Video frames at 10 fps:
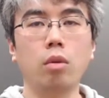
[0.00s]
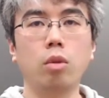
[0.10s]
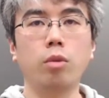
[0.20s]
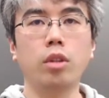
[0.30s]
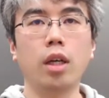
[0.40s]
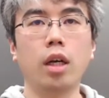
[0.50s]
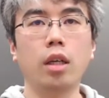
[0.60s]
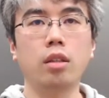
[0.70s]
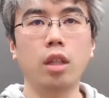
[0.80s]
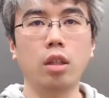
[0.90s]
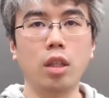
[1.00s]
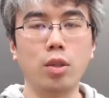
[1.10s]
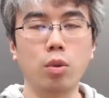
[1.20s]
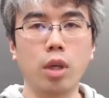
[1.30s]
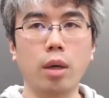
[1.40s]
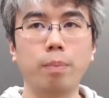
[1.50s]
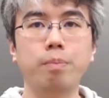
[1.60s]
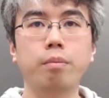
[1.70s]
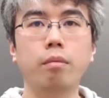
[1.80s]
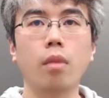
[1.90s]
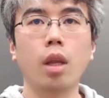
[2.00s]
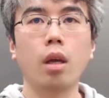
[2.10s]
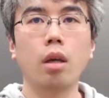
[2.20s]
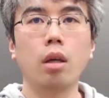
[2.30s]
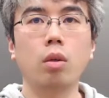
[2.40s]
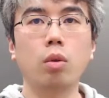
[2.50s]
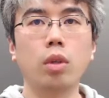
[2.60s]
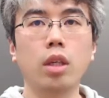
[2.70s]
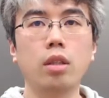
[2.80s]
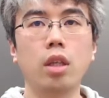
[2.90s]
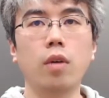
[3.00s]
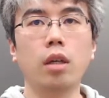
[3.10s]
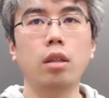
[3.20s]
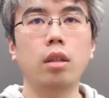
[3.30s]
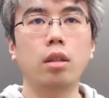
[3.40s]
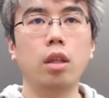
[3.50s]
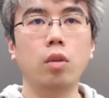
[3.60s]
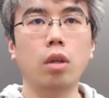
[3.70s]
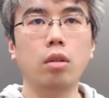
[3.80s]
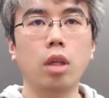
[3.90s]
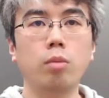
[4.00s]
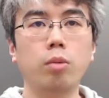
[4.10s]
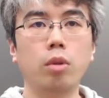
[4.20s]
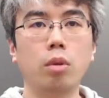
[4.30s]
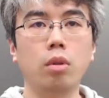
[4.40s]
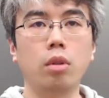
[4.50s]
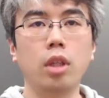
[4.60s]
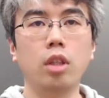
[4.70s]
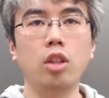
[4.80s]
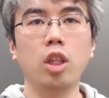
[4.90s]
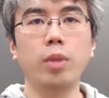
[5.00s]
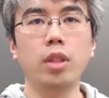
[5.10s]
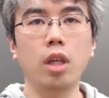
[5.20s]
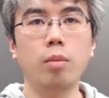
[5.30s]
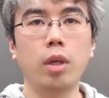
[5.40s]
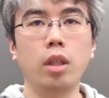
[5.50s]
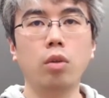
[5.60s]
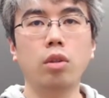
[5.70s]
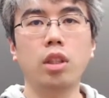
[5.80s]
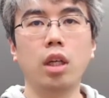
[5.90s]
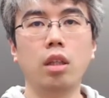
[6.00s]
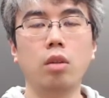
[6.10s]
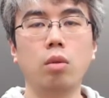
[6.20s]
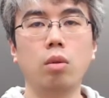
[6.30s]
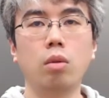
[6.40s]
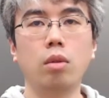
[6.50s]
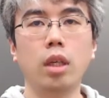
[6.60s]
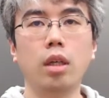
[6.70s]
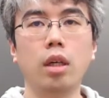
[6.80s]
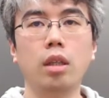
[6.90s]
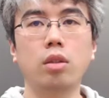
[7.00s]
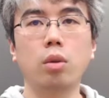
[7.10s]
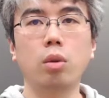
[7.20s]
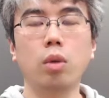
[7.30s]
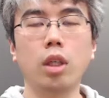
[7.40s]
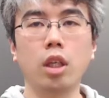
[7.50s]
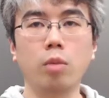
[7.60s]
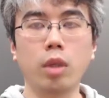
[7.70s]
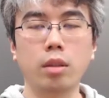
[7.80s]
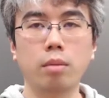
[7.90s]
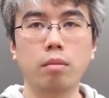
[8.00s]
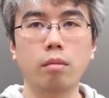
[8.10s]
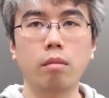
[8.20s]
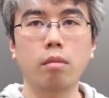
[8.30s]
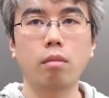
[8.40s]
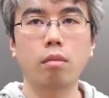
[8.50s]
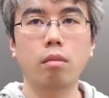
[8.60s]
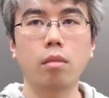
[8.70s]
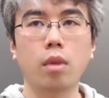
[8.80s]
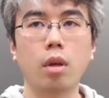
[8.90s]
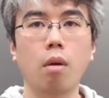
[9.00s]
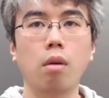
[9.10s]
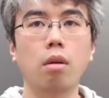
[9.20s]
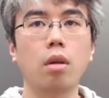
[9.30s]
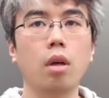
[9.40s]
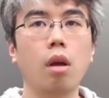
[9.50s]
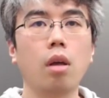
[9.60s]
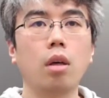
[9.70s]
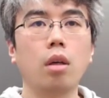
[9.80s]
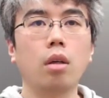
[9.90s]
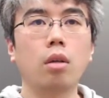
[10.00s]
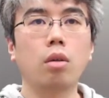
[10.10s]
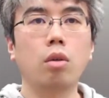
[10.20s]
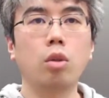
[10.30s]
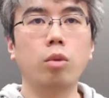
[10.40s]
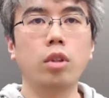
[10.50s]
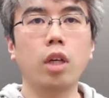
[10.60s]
So now, how would we be able to fix this problem? This case can be worked around in a way that is well known in the Network Time Protocol NTP server.